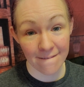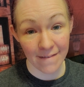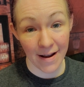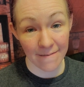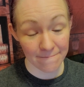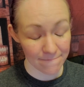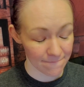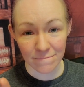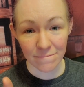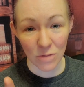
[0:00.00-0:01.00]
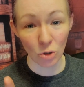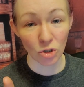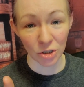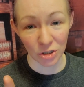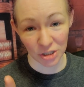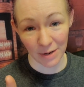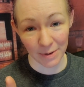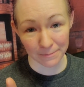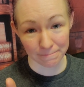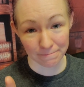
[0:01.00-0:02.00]
Okay? No sugar
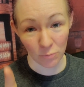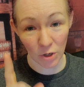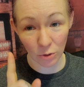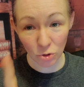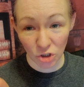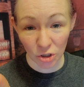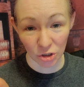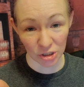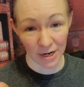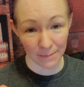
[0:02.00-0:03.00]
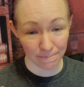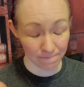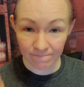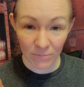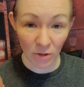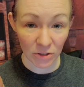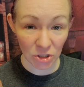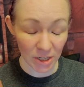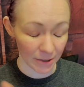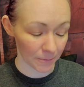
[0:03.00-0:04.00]
shaming. We don't sugar shame on this
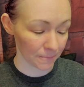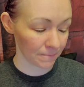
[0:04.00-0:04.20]
channel.